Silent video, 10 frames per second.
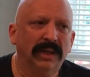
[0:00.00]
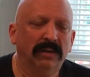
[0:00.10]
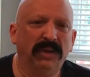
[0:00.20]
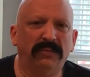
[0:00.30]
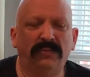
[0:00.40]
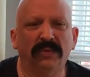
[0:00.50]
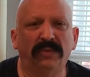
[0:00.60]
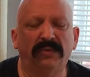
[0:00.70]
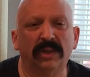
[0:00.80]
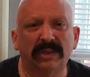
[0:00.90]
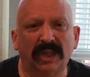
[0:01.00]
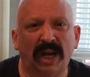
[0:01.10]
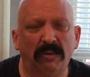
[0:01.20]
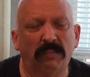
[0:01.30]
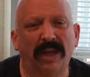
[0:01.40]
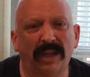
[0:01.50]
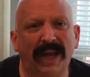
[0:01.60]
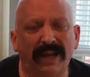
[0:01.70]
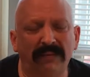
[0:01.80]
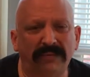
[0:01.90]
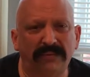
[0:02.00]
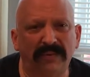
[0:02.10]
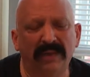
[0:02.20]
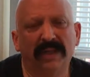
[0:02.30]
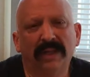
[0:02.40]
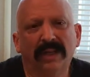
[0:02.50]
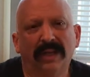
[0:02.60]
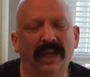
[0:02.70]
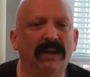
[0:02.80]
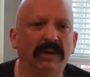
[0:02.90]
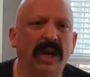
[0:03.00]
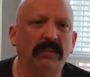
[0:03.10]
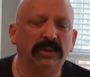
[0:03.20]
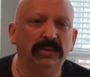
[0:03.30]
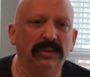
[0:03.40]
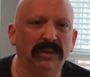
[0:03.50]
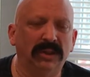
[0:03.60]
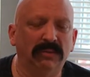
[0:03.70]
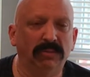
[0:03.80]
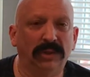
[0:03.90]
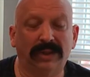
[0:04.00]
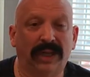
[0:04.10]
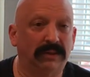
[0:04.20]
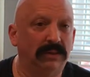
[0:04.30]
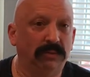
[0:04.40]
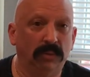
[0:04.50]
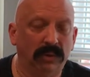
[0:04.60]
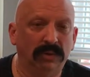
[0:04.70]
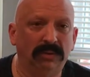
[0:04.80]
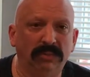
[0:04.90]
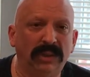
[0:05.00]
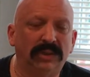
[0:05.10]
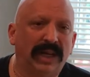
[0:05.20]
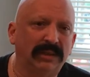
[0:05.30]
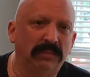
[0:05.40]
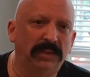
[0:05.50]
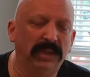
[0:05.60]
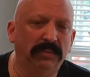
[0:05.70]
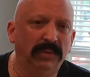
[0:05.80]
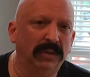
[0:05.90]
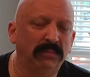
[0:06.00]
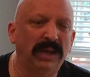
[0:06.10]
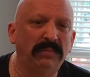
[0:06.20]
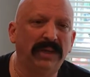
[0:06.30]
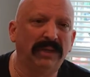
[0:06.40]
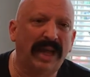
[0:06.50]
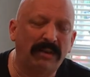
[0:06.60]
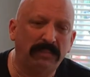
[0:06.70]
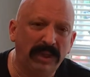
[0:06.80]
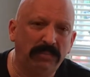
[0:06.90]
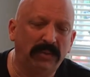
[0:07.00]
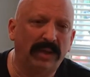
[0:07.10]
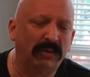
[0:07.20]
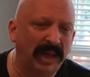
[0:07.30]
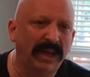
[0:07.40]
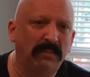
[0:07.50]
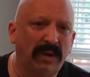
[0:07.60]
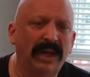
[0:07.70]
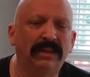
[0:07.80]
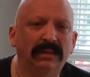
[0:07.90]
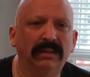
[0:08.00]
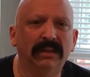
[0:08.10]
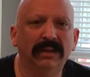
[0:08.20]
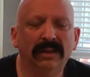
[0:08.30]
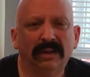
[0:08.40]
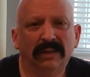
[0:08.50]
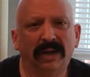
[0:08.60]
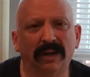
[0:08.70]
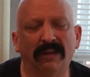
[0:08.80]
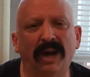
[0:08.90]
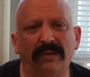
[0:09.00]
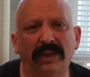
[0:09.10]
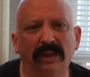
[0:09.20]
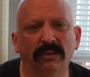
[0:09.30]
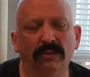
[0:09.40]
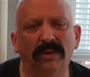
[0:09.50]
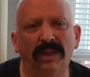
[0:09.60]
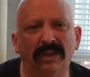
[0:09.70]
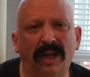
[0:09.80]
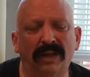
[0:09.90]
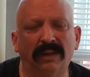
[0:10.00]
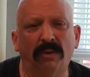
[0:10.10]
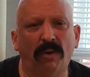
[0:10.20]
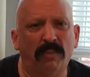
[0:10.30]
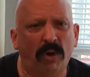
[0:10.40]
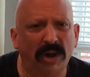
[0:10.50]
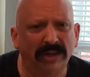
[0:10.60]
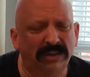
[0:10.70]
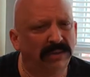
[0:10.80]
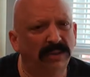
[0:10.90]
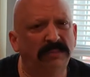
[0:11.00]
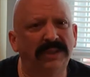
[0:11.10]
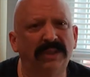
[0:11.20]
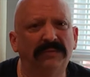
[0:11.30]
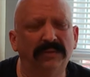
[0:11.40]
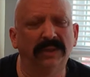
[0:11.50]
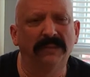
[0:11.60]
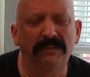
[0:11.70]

But for the first time in my life, I have an opportunity of reaching out to the world, of reaching out to people, and there may be a lot of people that are like-minded that are out there looking at the arts a little bit differently.